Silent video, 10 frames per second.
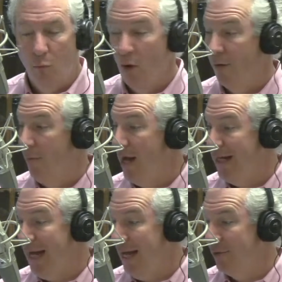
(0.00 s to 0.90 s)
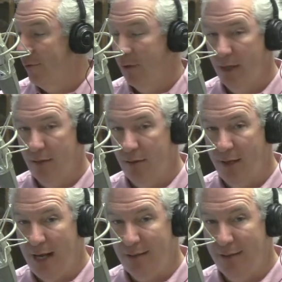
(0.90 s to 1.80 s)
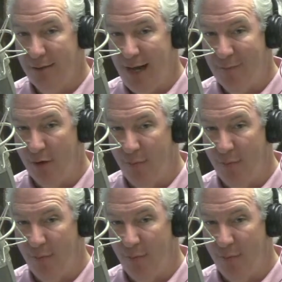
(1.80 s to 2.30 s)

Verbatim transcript: Well, the Mike Castle thing is a classic example.